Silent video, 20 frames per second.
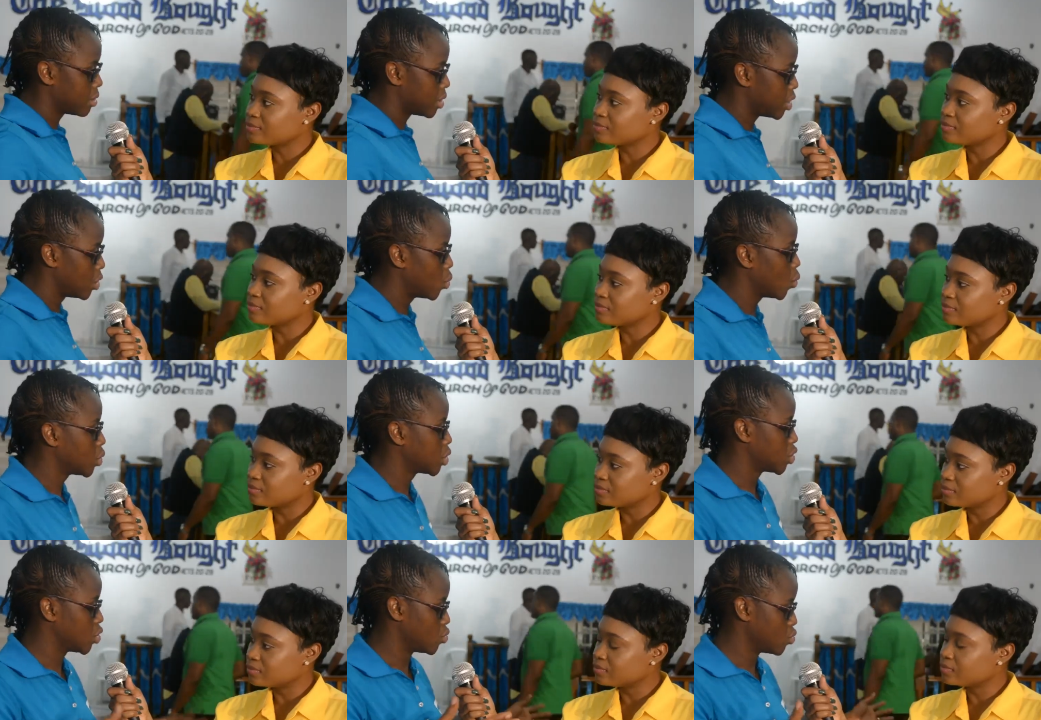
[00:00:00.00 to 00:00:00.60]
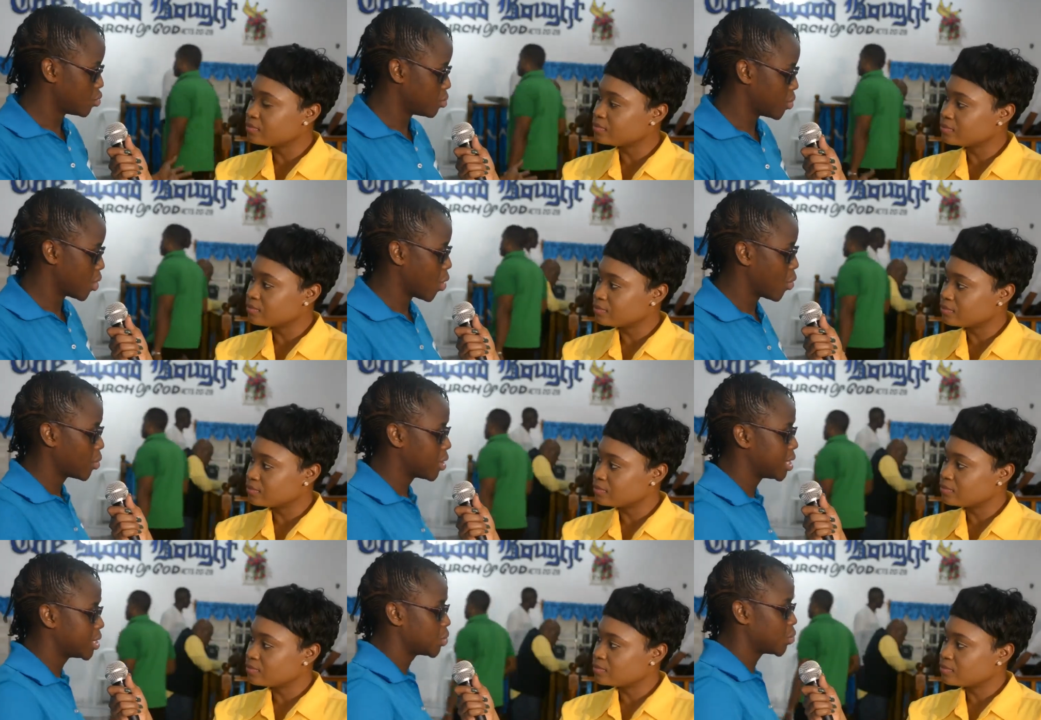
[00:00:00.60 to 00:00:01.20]
Speaker 1: the YouTube
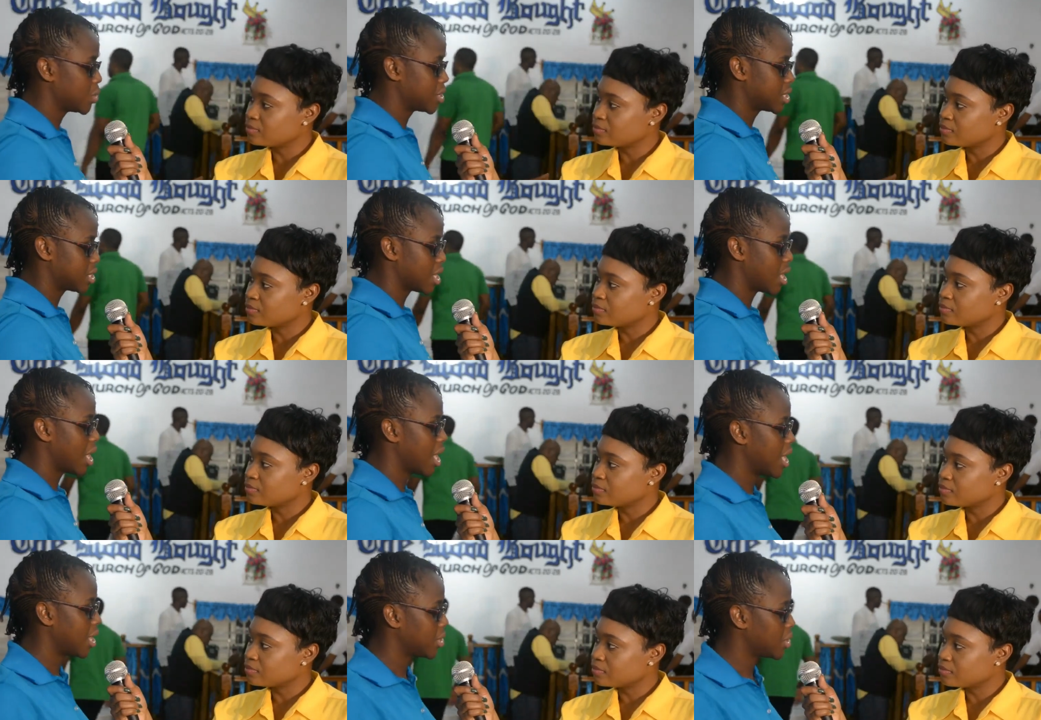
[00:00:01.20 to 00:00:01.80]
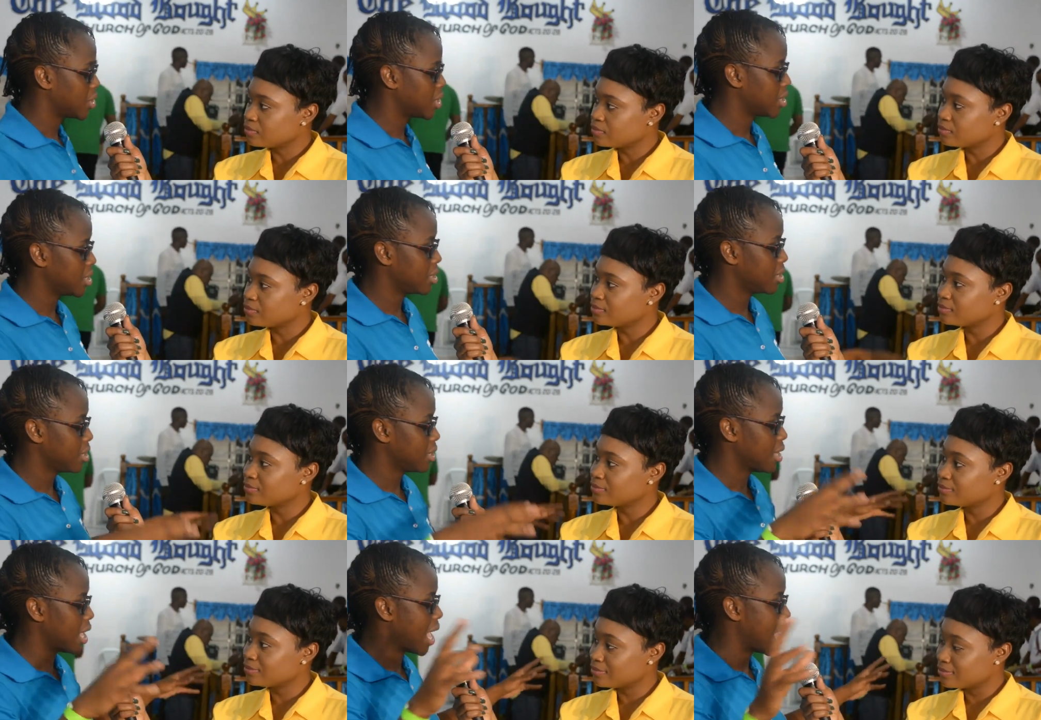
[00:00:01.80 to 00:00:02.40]
now, the Twitter and the
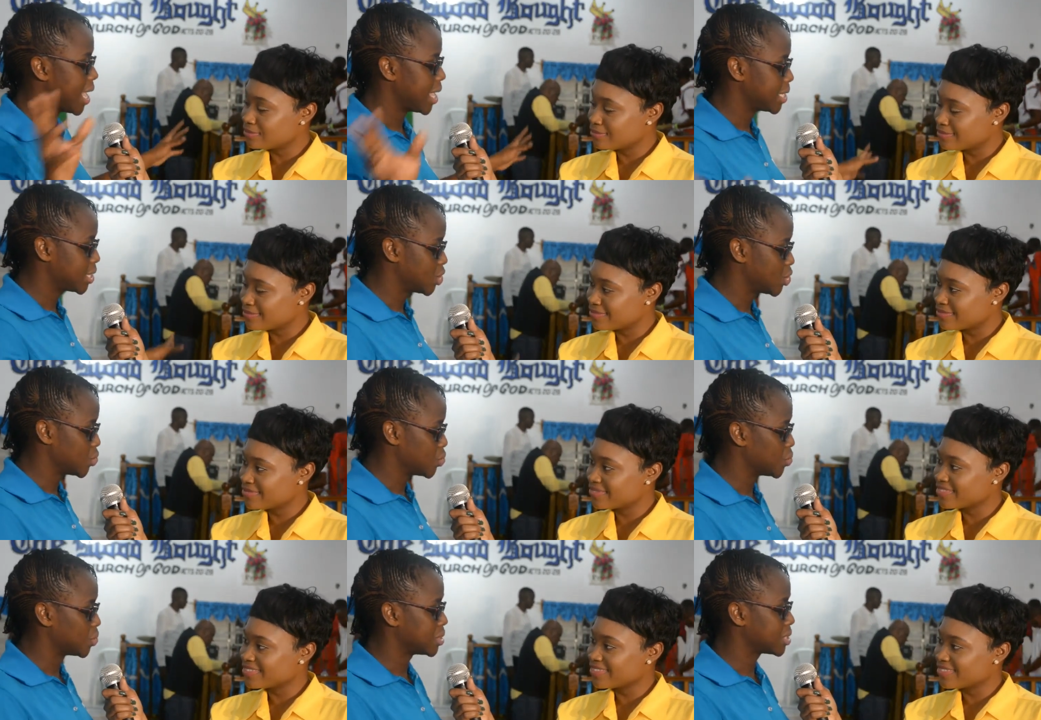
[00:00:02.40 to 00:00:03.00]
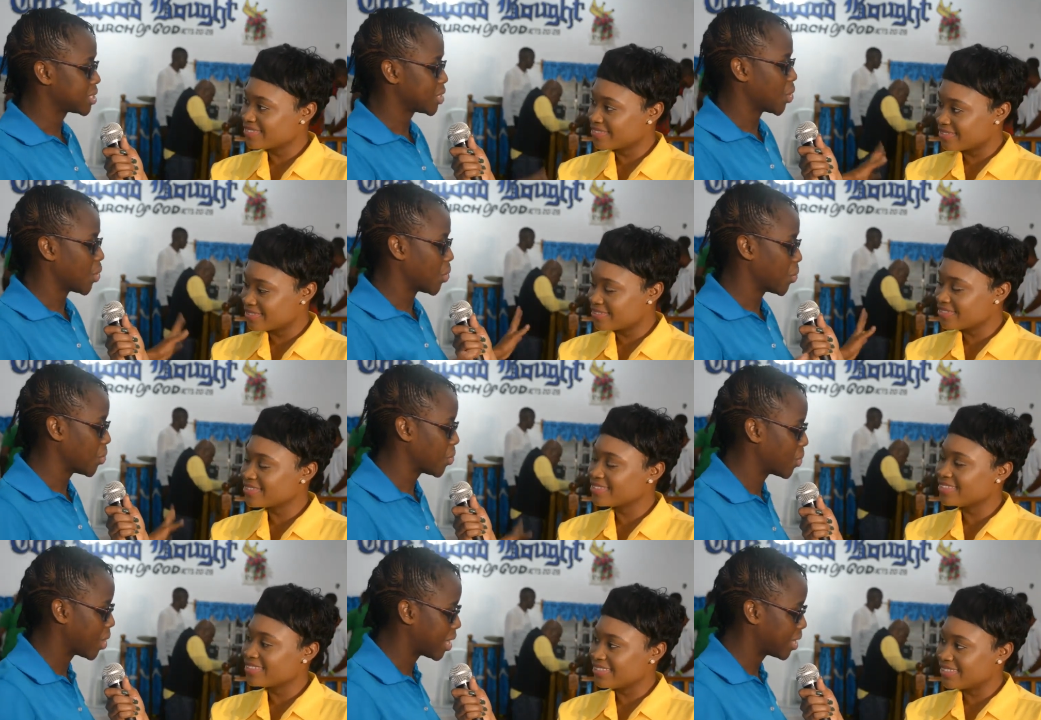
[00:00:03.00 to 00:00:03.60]
iTunes
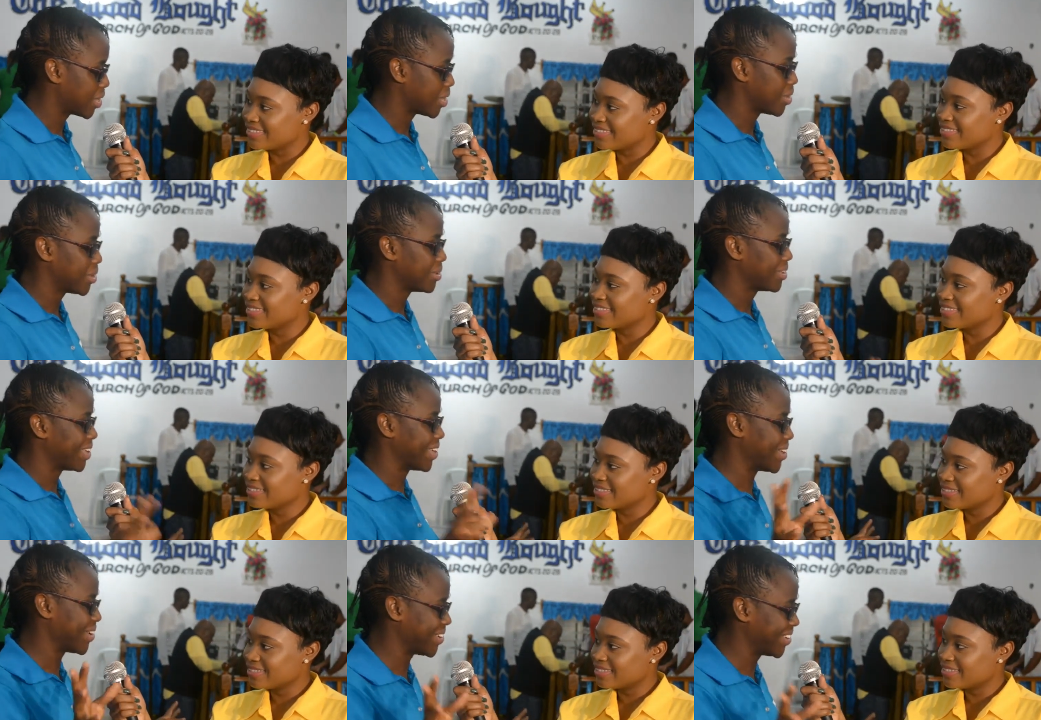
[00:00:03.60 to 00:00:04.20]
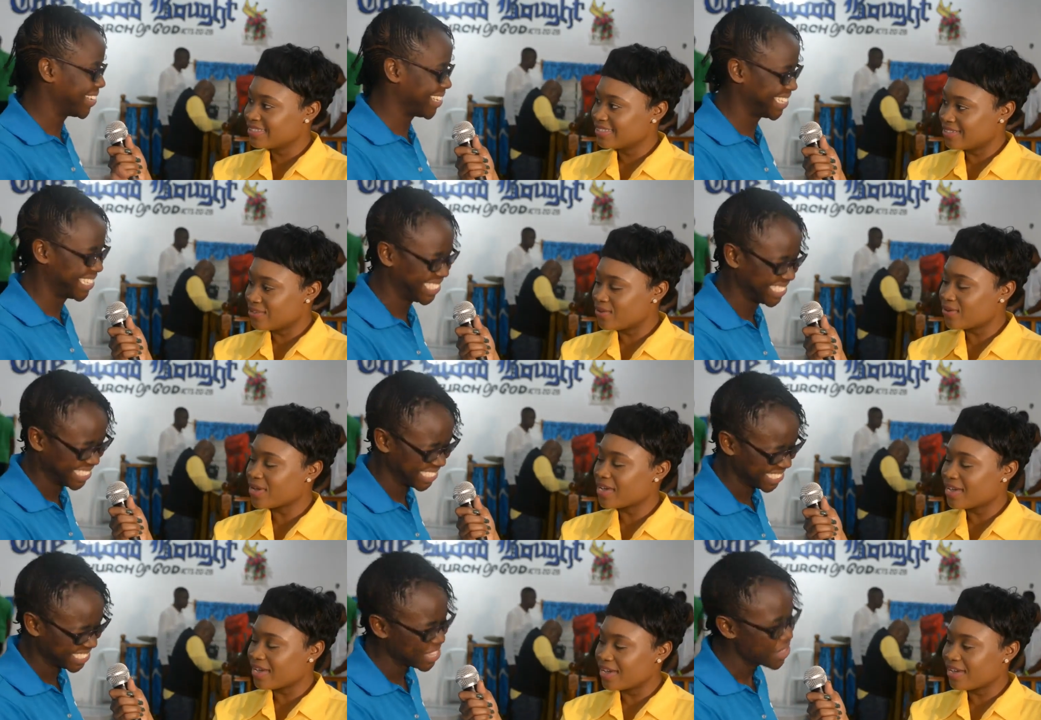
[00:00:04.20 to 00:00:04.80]
now, and the, you
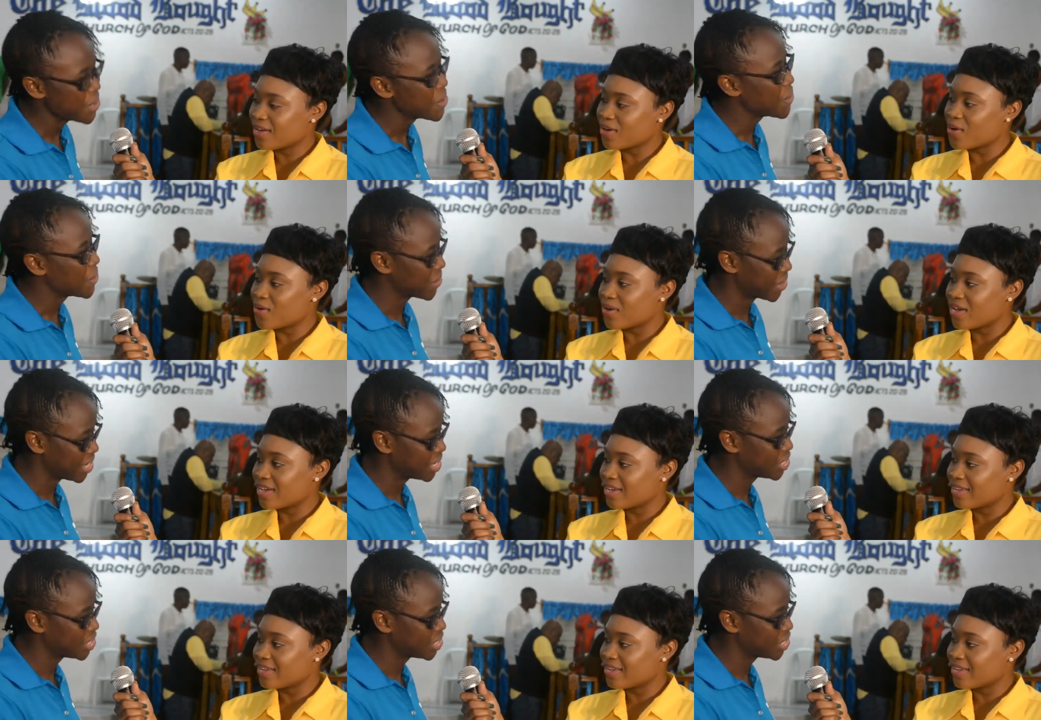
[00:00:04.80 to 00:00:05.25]
know,